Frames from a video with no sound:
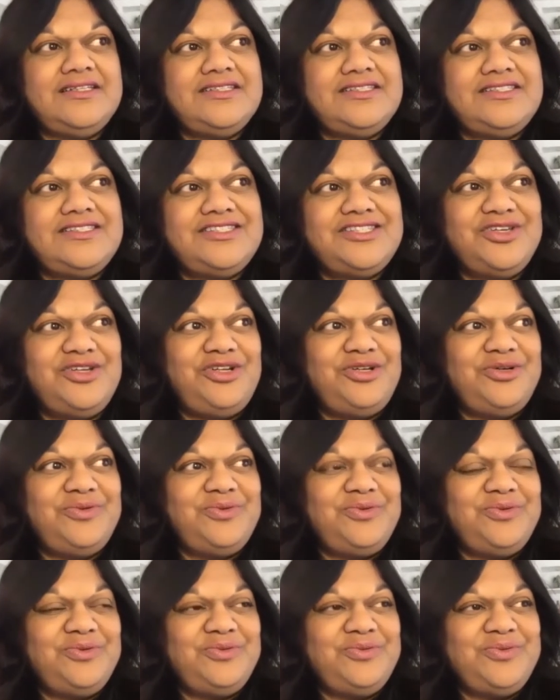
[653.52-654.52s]

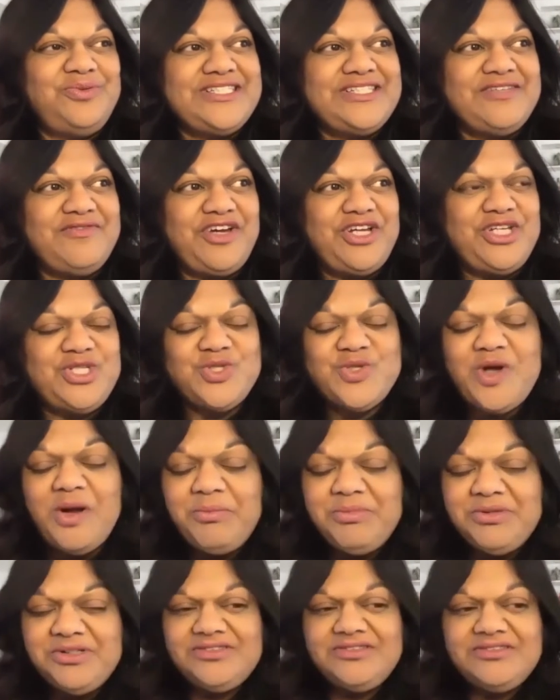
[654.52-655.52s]
Solo was a very
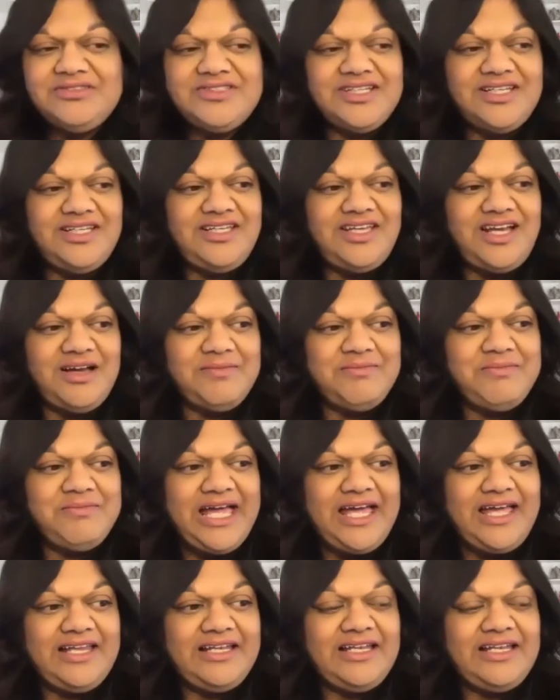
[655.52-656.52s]
troubled young
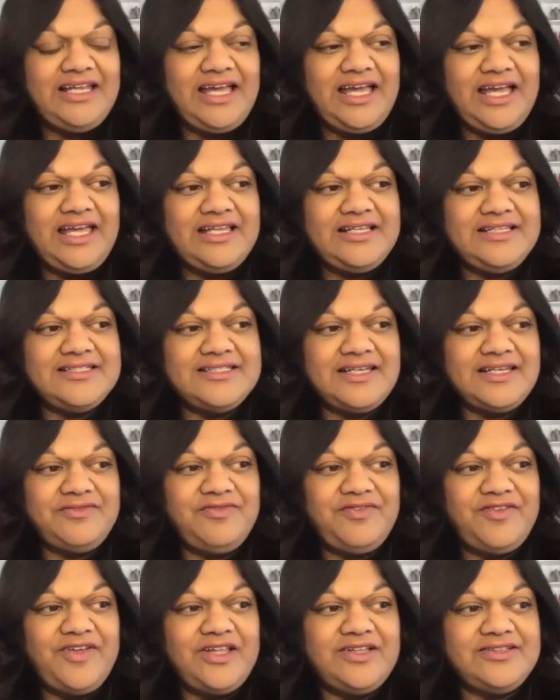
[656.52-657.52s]
man, and I
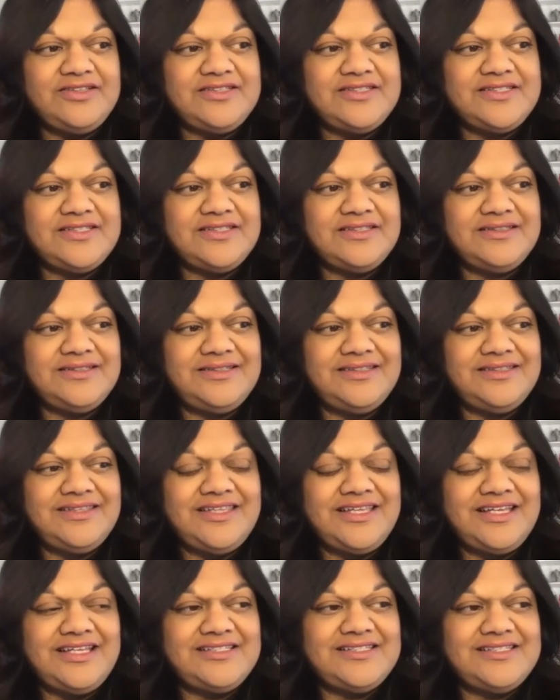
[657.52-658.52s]
felt
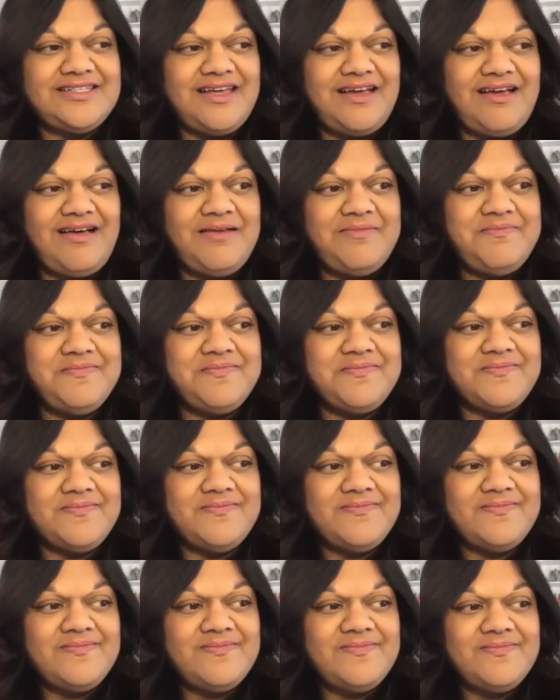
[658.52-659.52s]
that um,
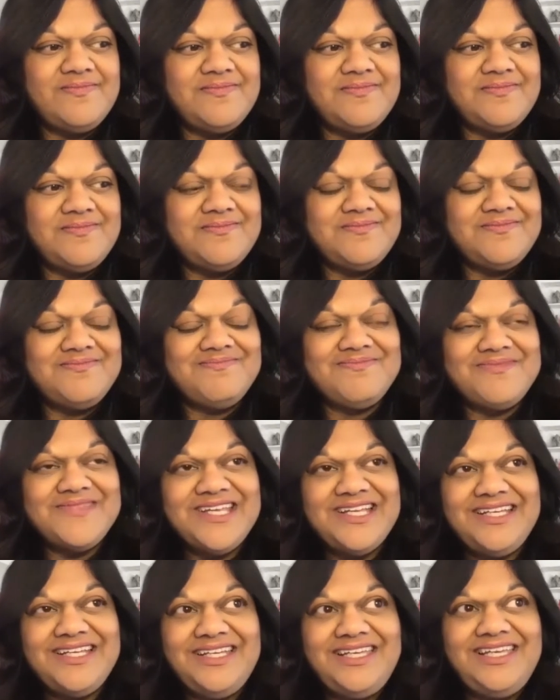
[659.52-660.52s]

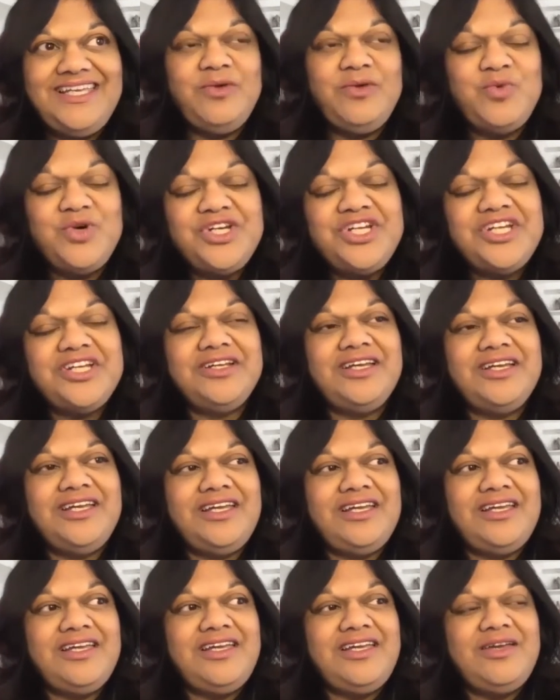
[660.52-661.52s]
he would
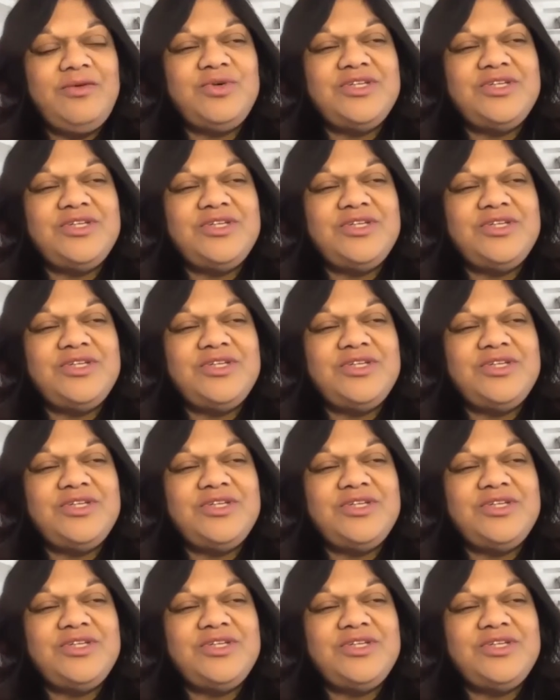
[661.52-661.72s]
he would